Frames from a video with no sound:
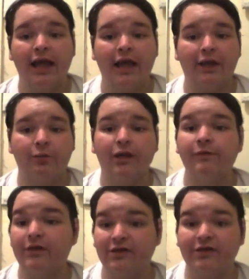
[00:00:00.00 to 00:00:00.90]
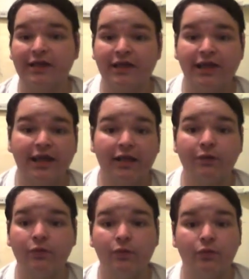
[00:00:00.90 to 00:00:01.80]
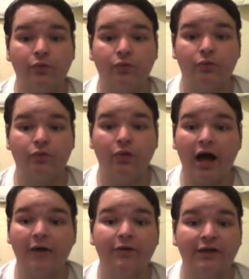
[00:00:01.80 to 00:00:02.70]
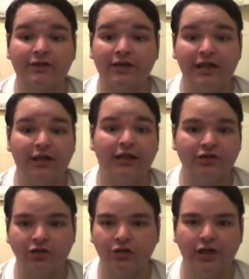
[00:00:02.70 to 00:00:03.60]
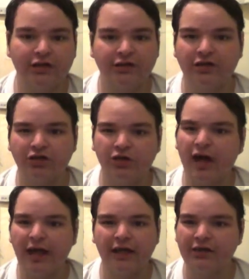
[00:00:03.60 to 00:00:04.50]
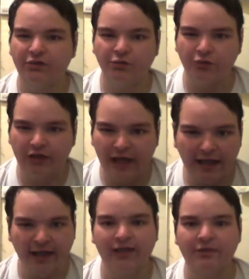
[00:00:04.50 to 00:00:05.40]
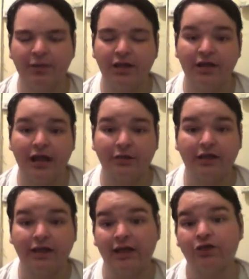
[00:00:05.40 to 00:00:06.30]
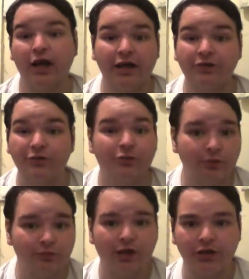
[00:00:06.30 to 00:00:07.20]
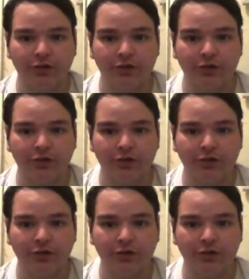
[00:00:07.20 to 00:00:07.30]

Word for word: and we even see a kid who who obviously is is trying to get his opinion out there like trying to do a